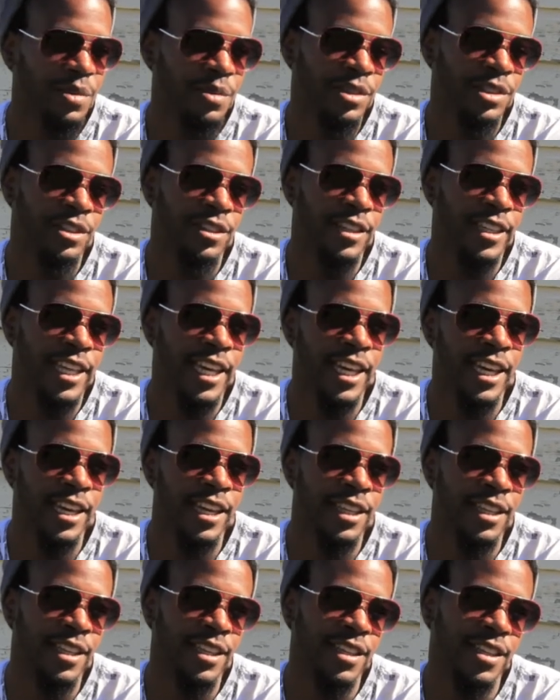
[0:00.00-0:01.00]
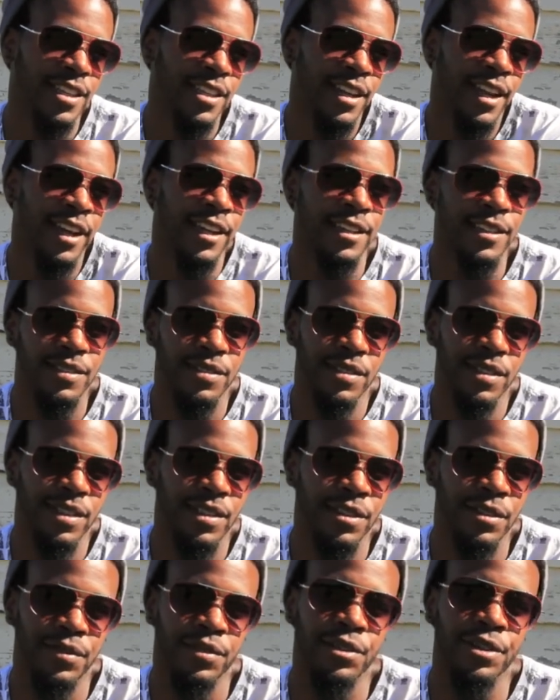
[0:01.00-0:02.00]
When you're a kid, it's like,
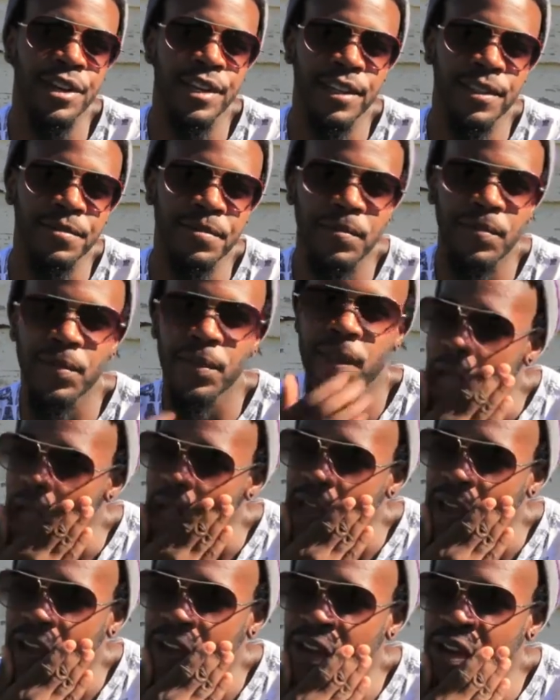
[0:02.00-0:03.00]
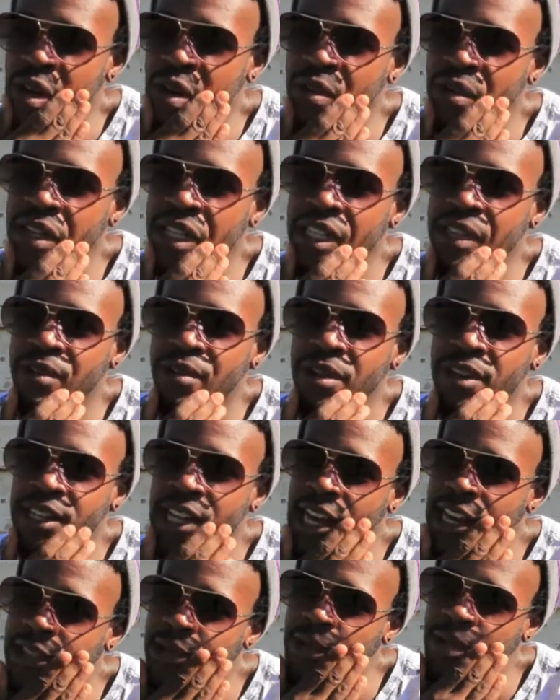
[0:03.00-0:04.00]
you're free. You don't really
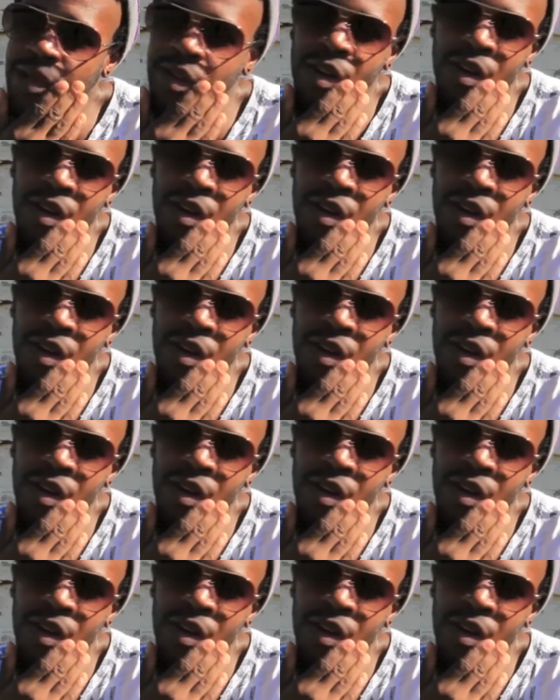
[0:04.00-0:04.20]
realize what's